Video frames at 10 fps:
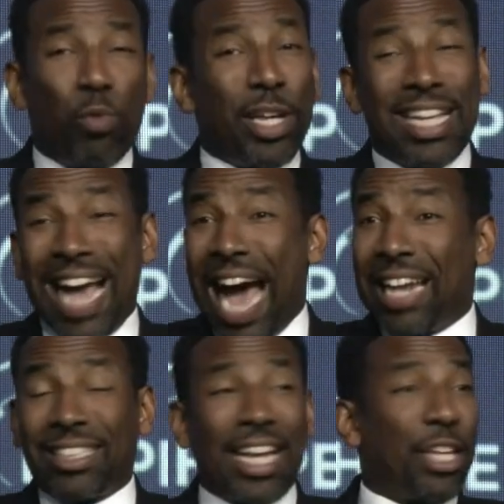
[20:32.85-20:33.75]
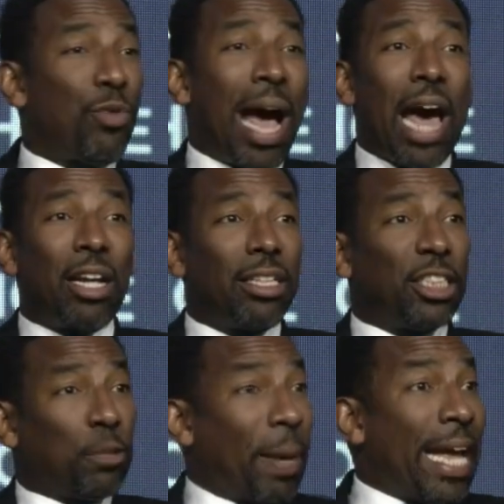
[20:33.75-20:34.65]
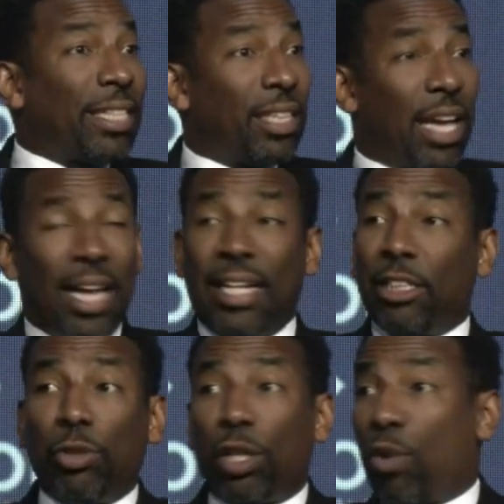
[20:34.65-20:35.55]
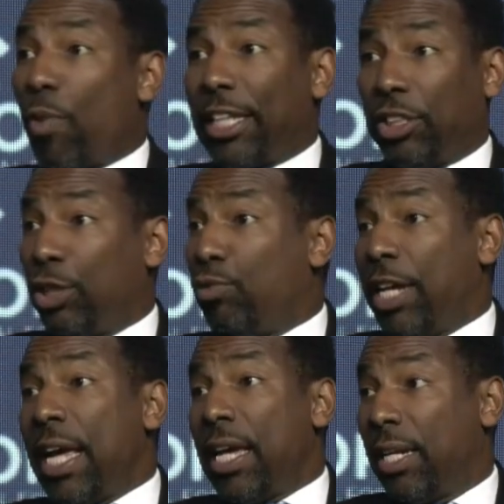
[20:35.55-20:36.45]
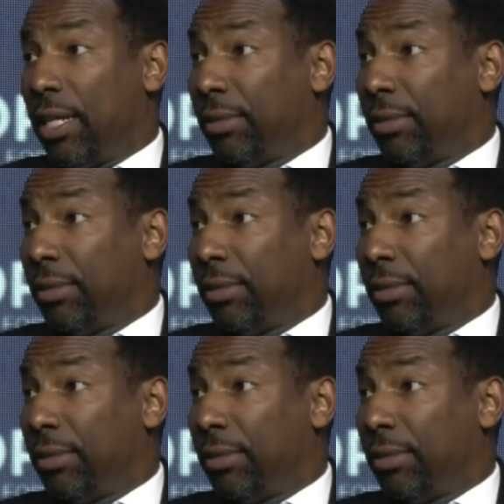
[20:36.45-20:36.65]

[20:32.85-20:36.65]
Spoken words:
we got to take you out of this space and get you the correction you need.